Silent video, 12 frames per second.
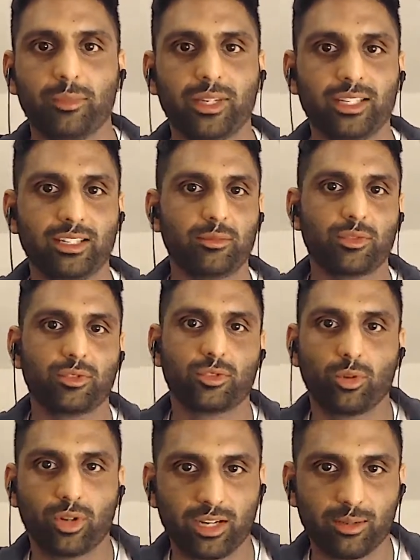But I mean,
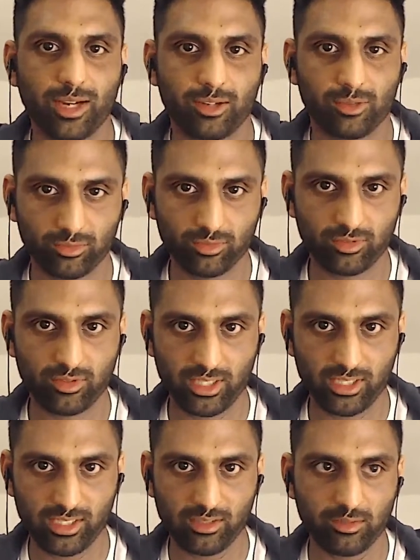talking about
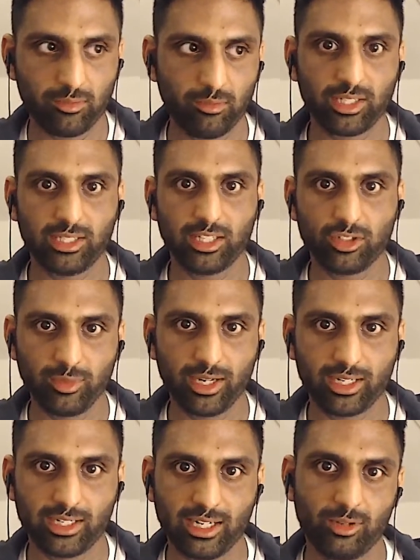the money that you
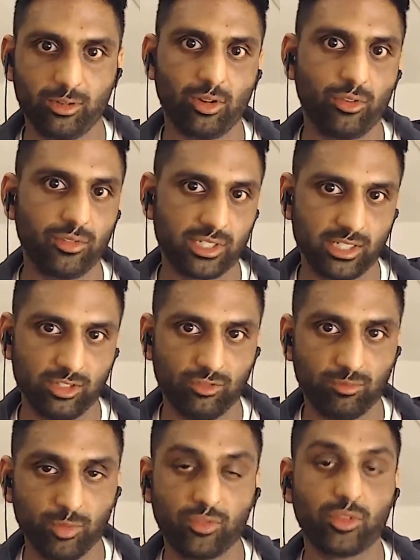make now, obviously
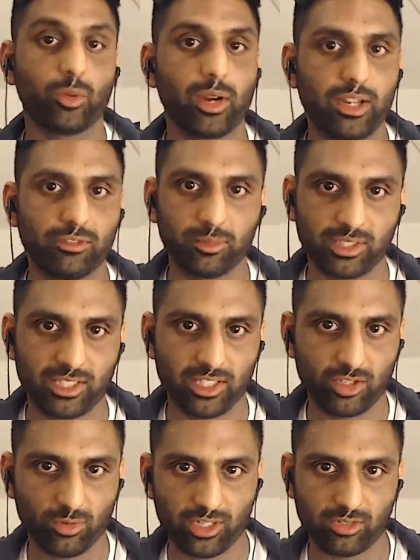you've moved away from the
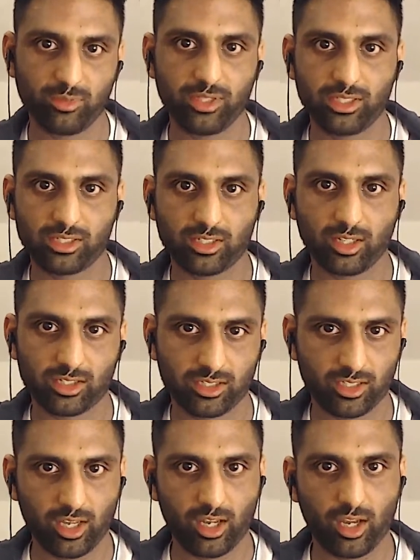situation we
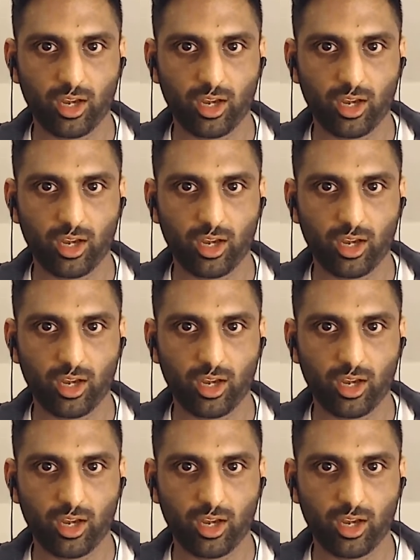discussed.